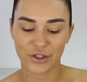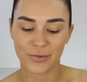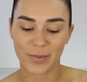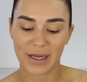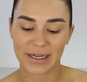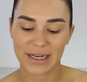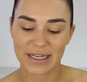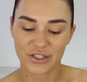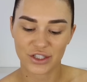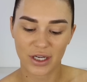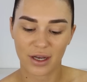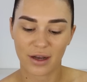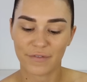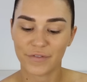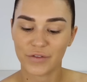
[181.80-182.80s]
Nude by
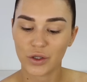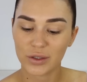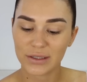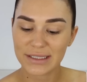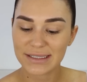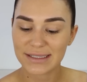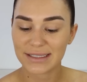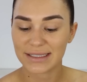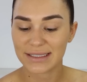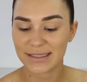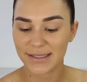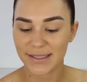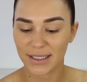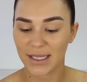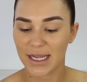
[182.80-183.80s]
Nature Flawless
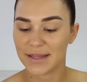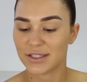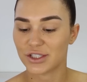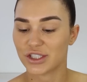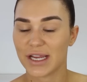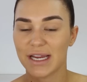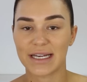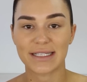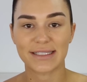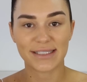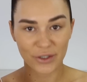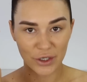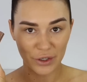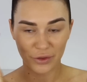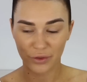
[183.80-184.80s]
Concealer in the shade
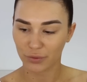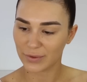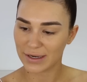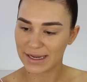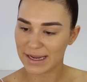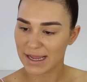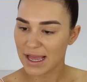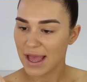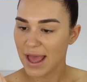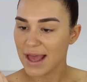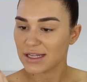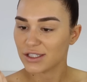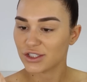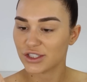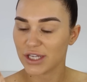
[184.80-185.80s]
03
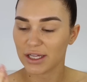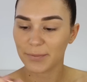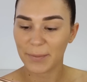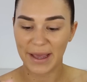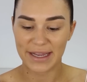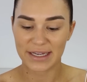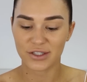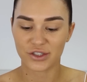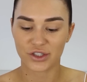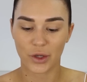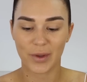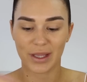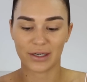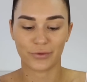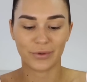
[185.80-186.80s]
Shell Beige. So
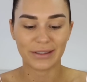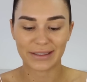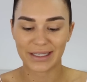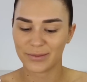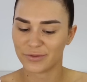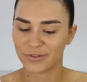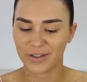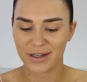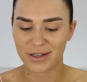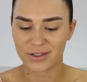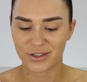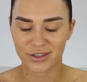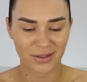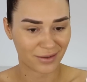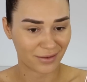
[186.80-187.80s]
we're gonna really
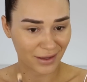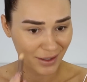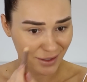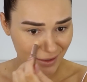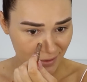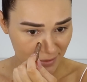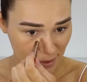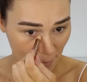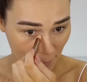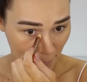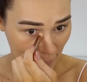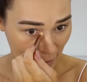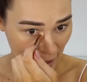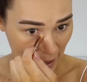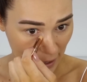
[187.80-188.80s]
camouflage these
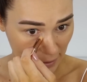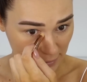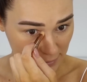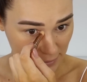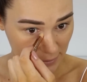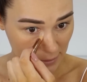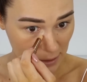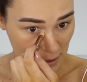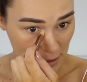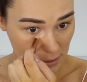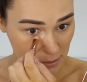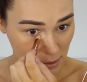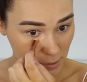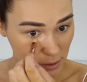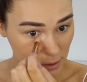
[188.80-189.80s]
bags under here.
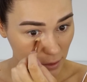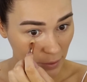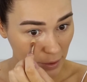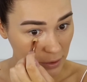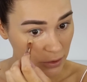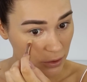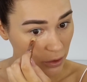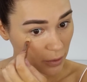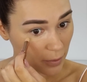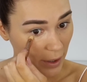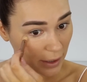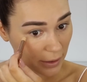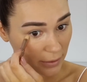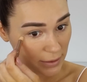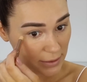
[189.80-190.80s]
So I'm just going to
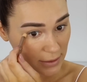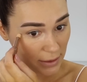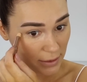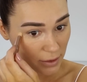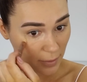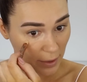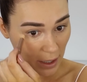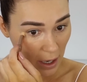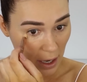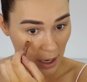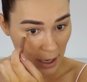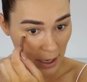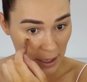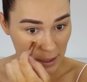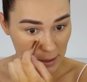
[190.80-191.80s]
pack this under my
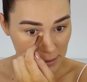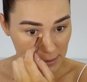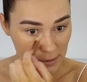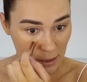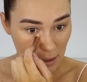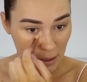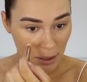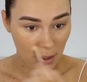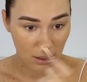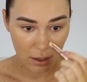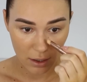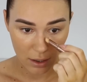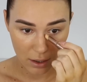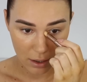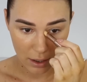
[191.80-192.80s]
eyes.
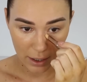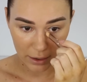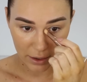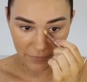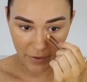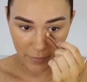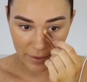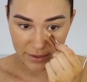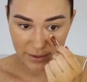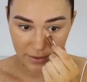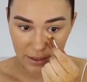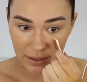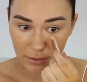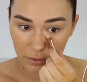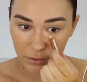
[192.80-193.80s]
I love how my
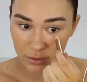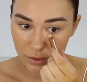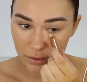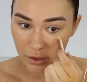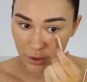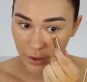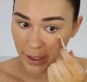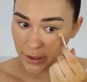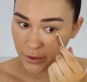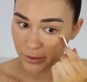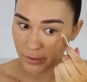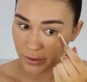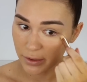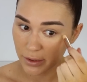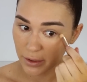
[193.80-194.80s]
skin looks so
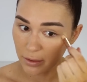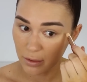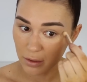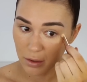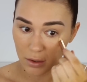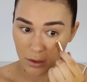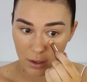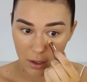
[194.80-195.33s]
natural still.